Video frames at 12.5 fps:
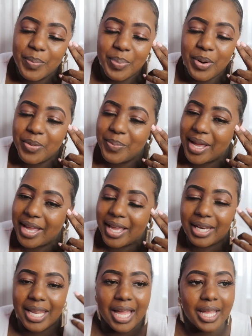Poor
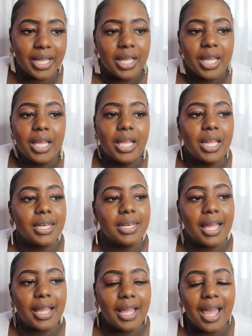man. Like,
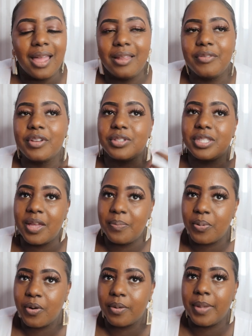I ain't even gonna say
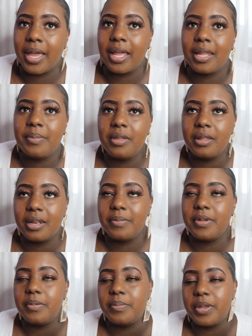poor man. Let
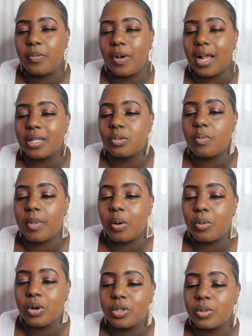me be wise with
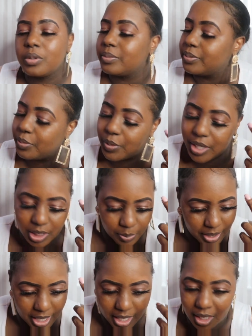my words. Rich
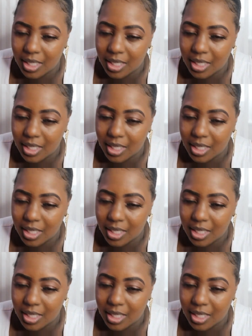man.